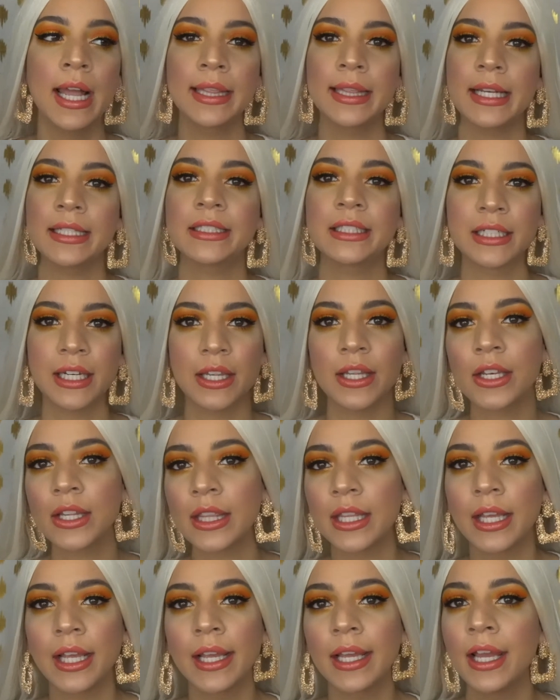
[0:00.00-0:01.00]
That's another
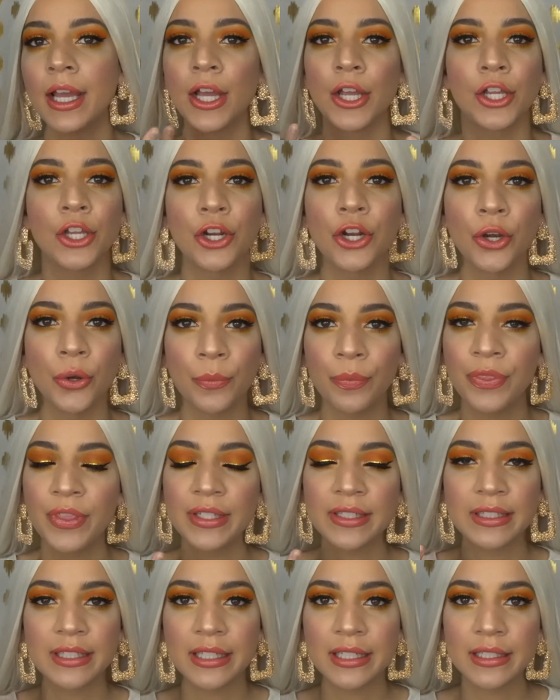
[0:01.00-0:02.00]
thing, you know,
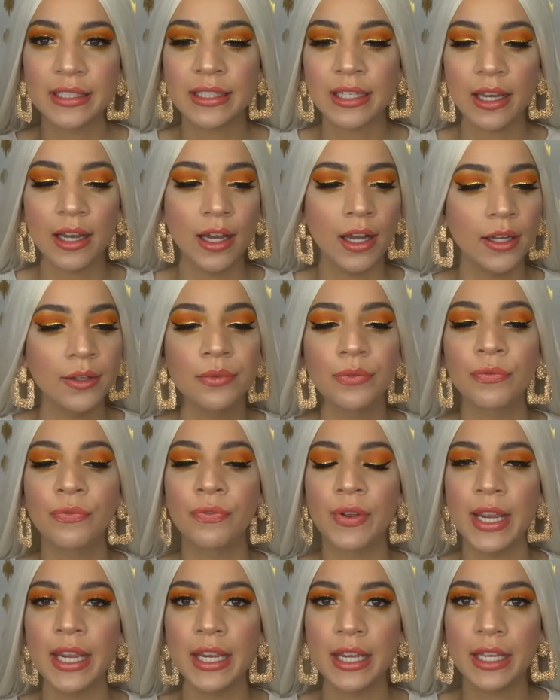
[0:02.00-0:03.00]
this is
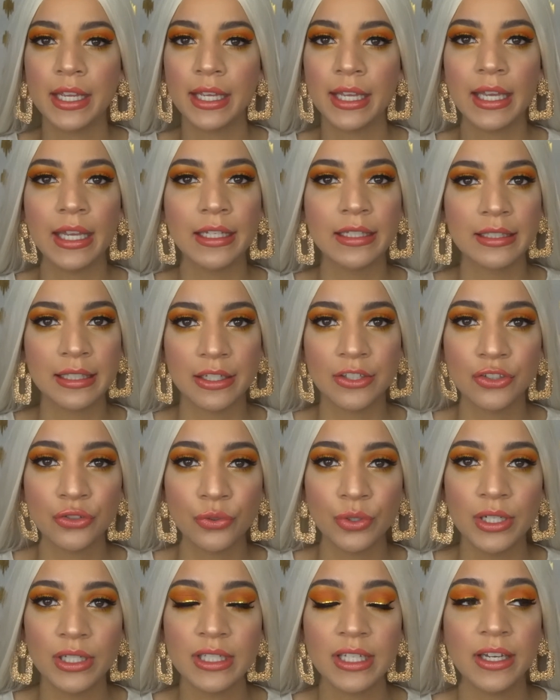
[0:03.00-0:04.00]
fake
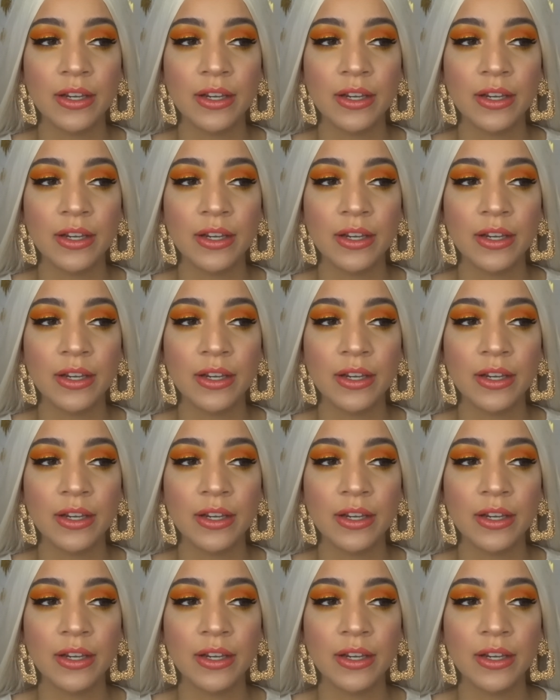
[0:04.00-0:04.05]
accessories.